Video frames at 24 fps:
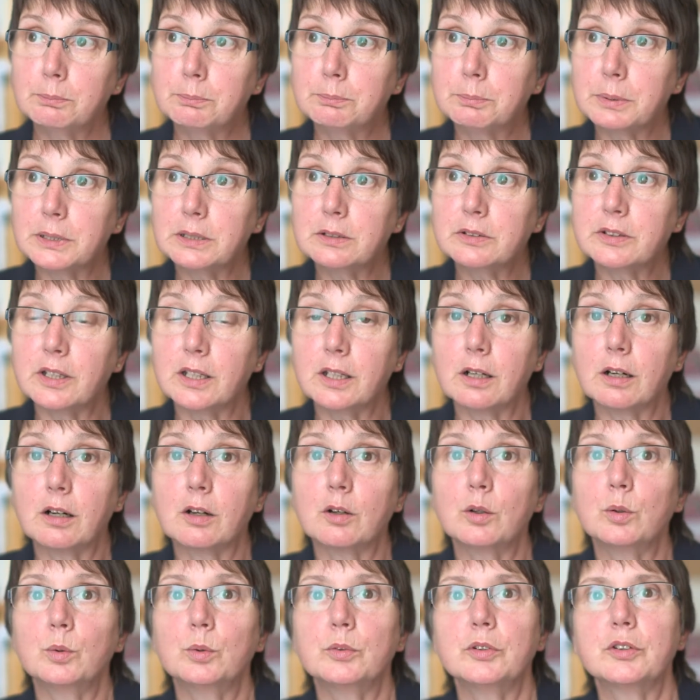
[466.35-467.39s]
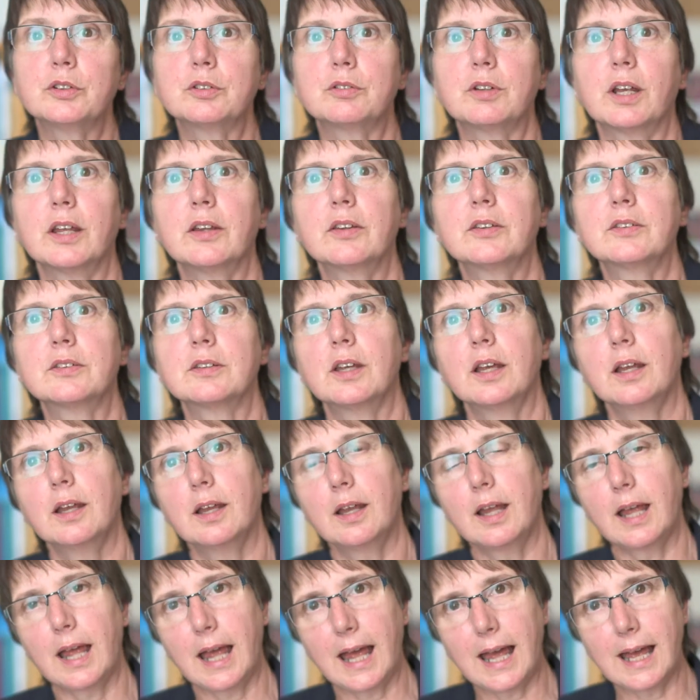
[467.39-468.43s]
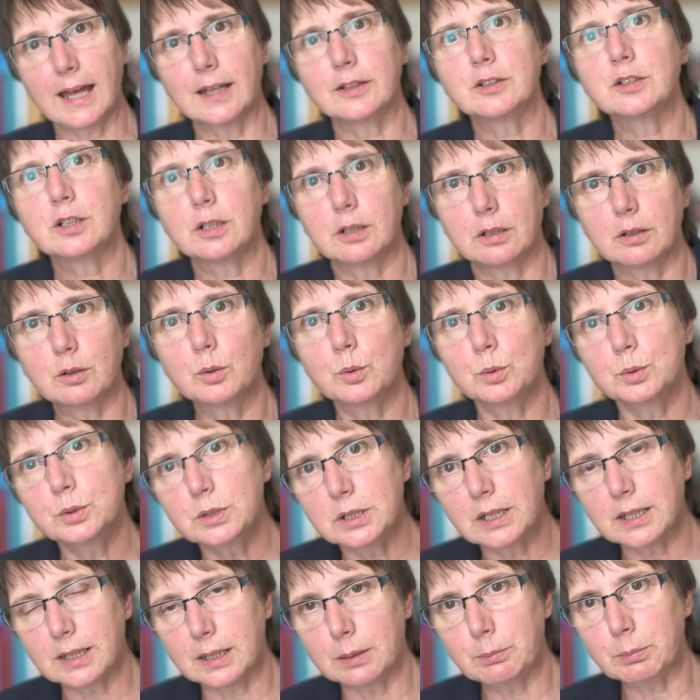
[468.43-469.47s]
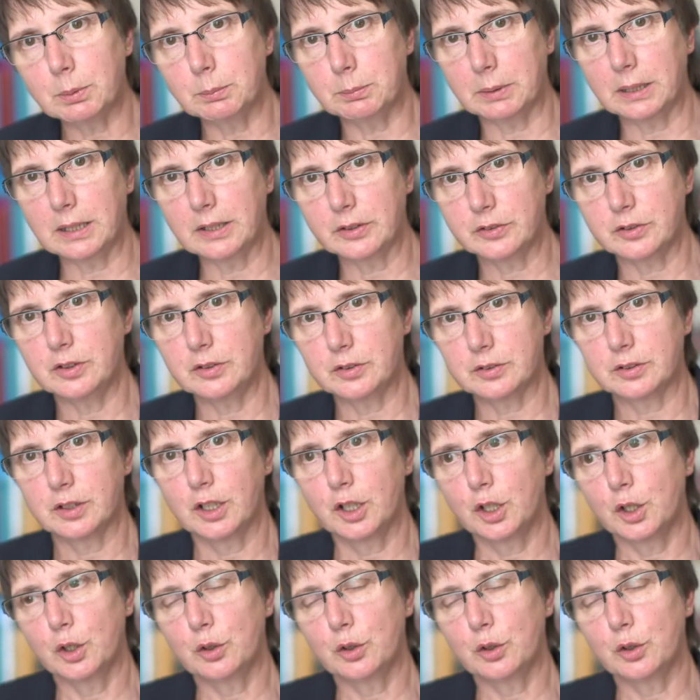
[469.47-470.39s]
building her own strengths and her own capabilities.